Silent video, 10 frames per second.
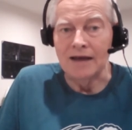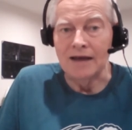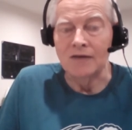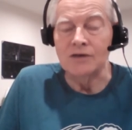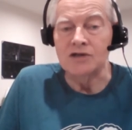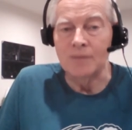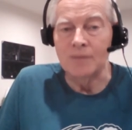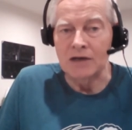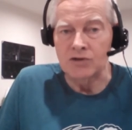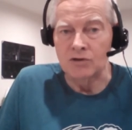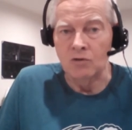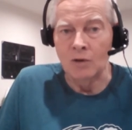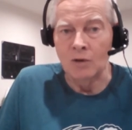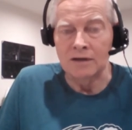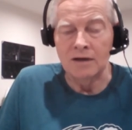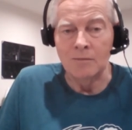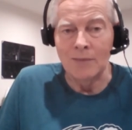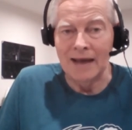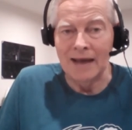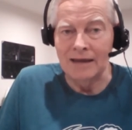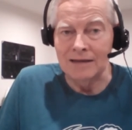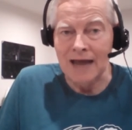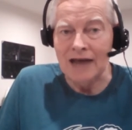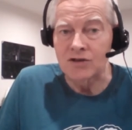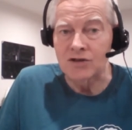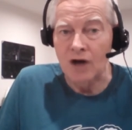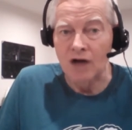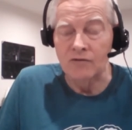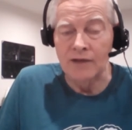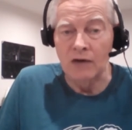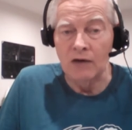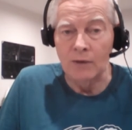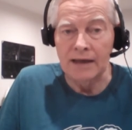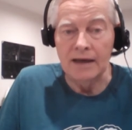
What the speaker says: in every semester what the main tasks are for that week